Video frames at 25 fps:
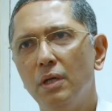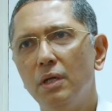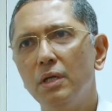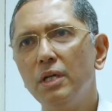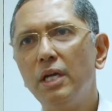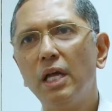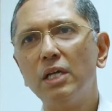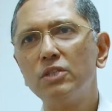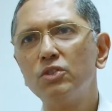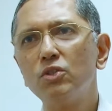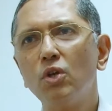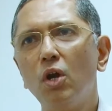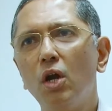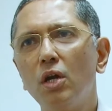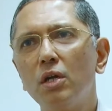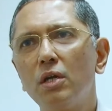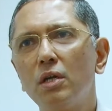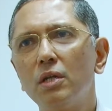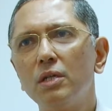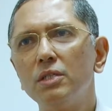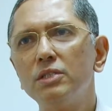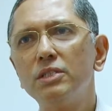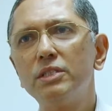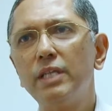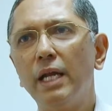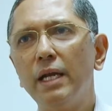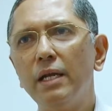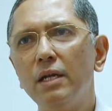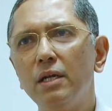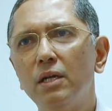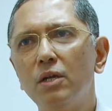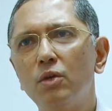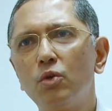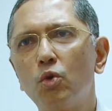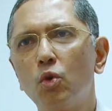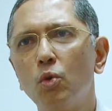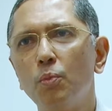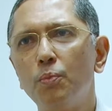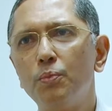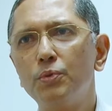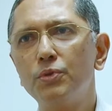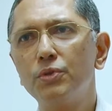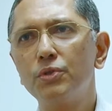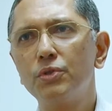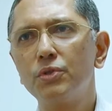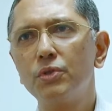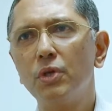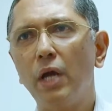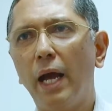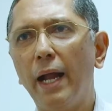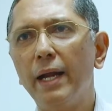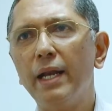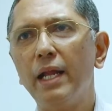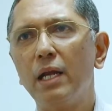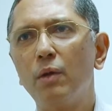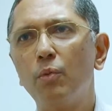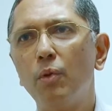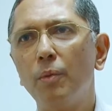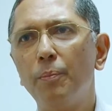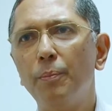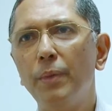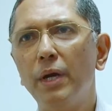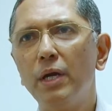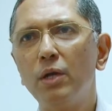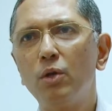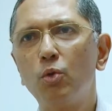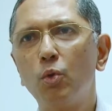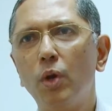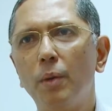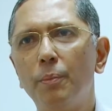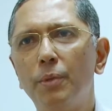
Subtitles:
does not send troops and equipment to a